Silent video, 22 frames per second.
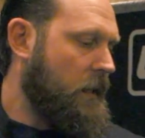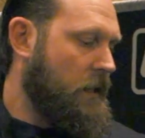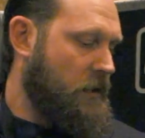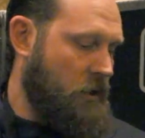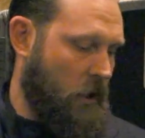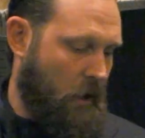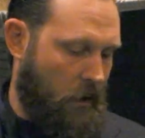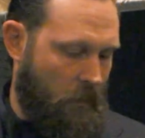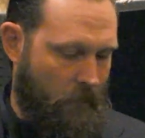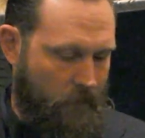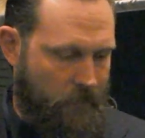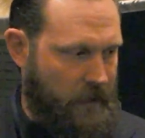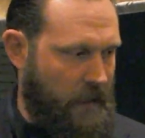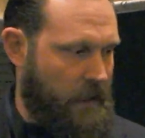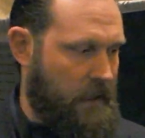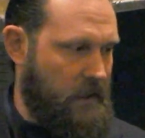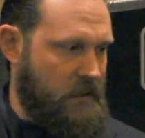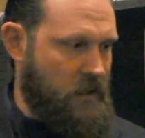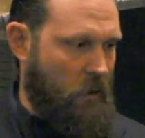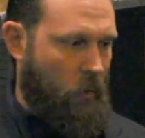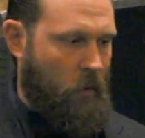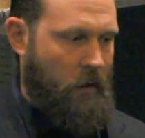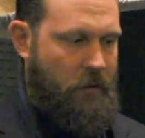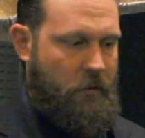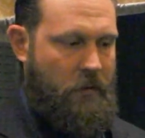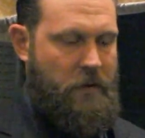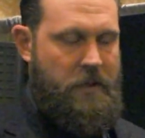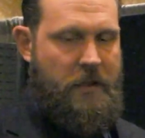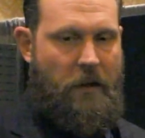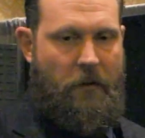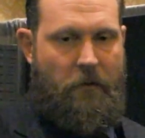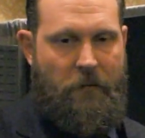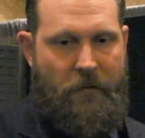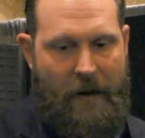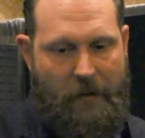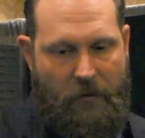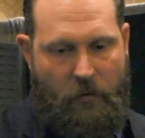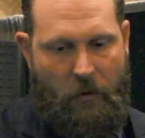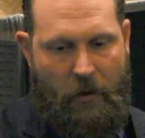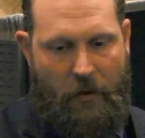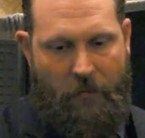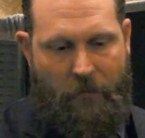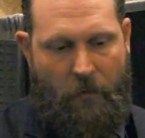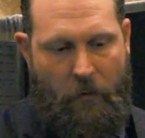So it is a
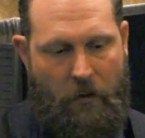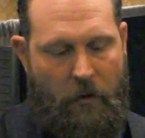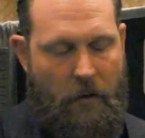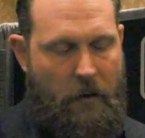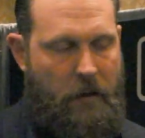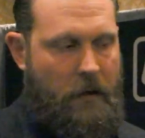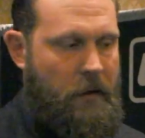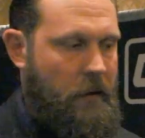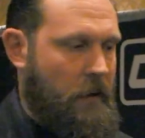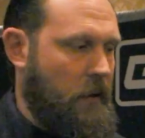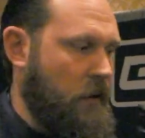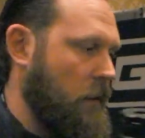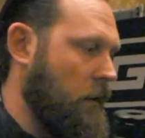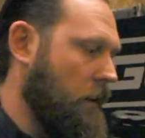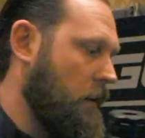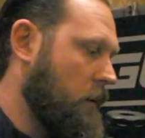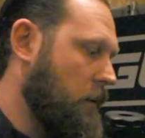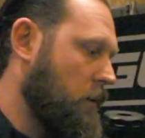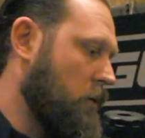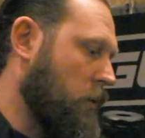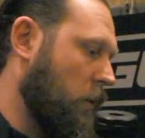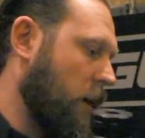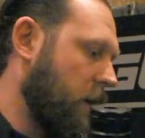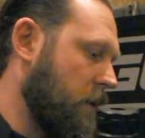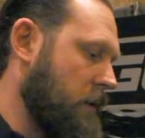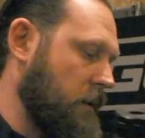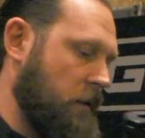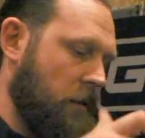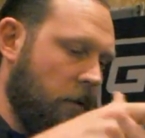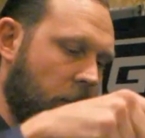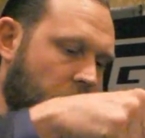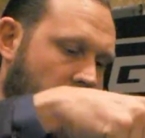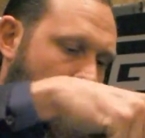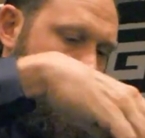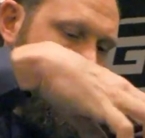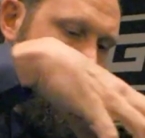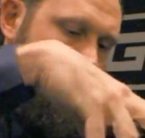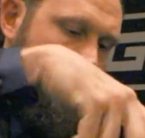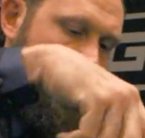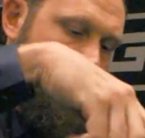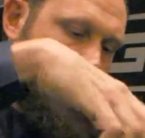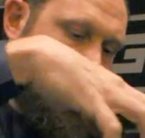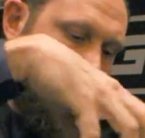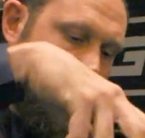1375-24 twist.
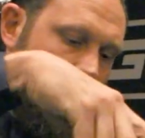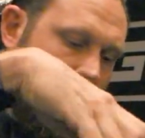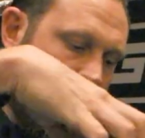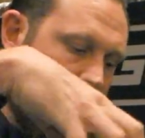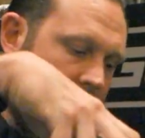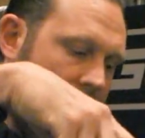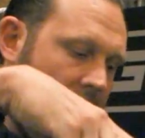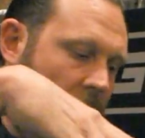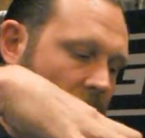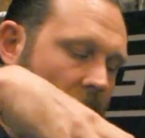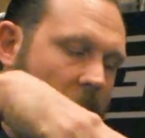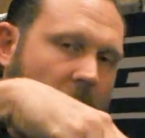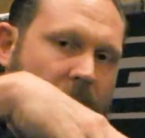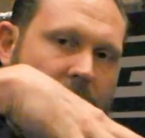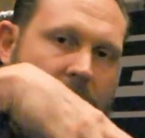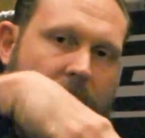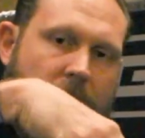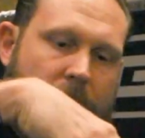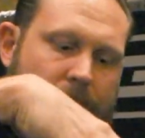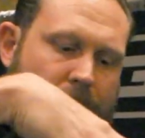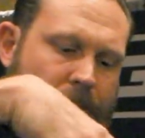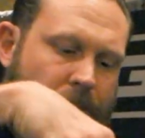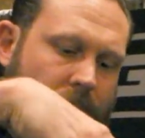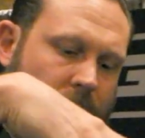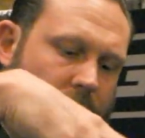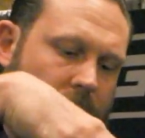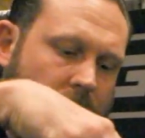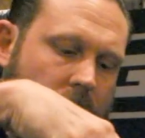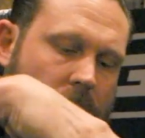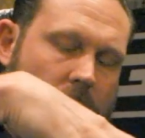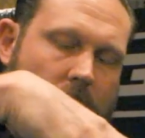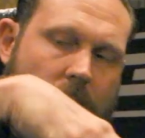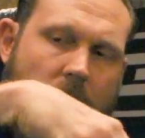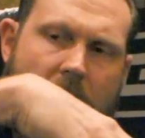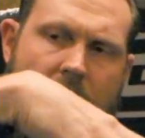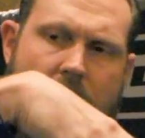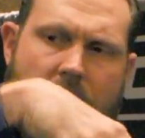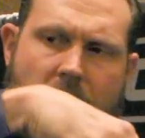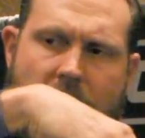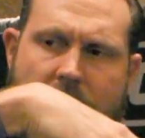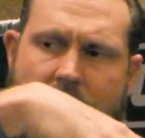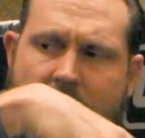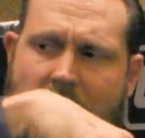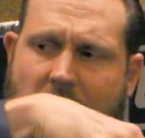So this can thread off, and
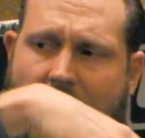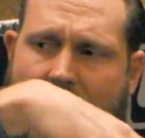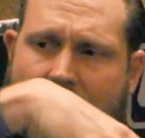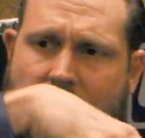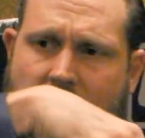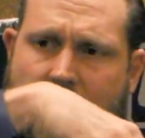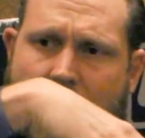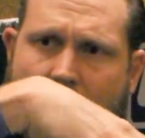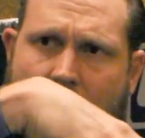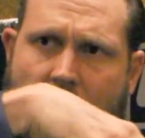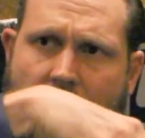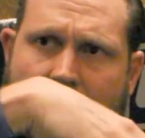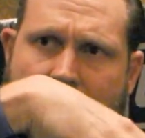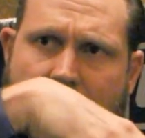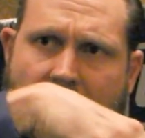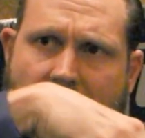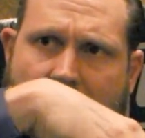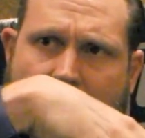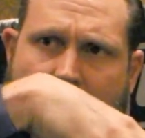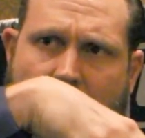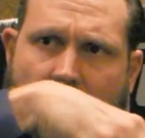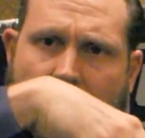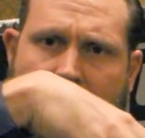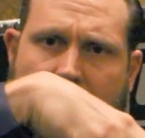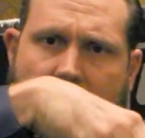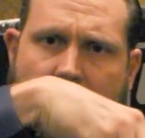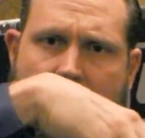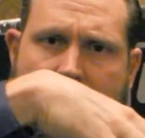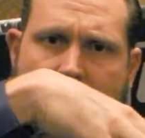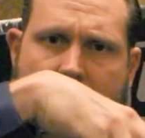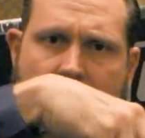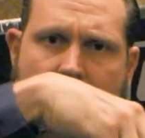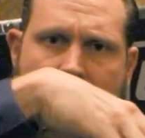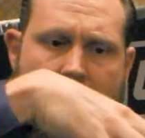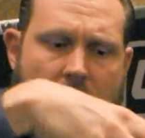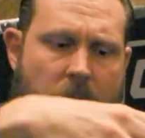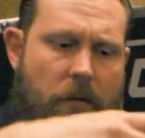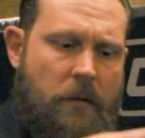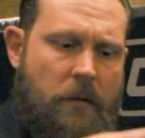you can see how small this actually is.